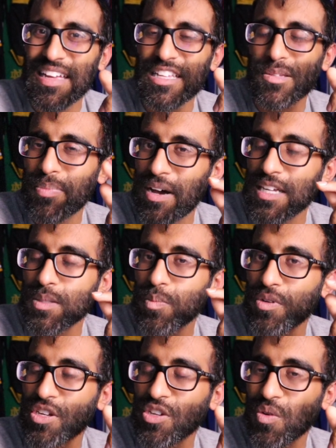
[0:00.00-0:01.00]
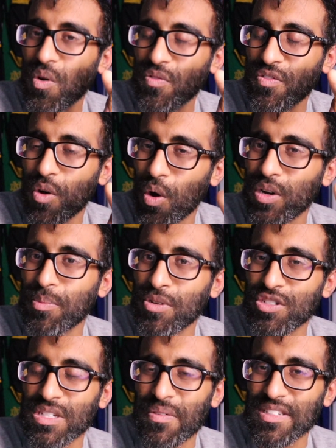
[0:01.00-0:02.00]
it's possible you've already put
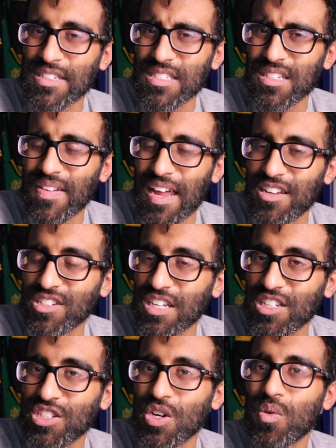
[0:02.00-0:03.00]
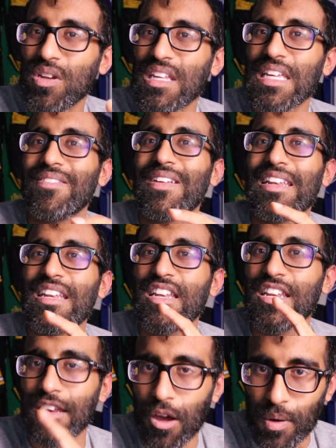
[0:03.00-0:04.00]
yourself at a disadvantage and you don't even
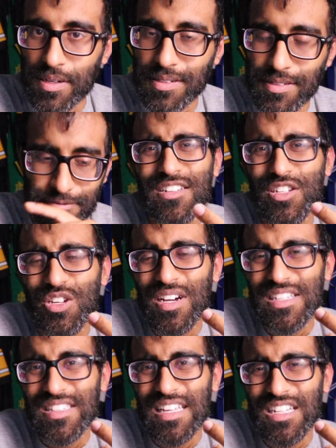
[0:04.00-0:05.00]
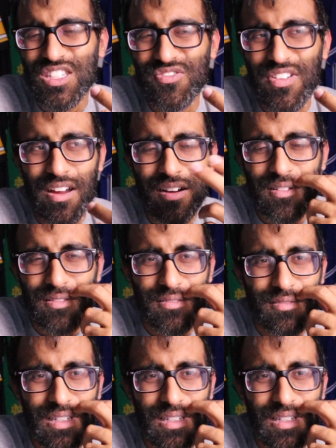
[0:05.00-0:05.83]
know it. Do you guys think it's fair?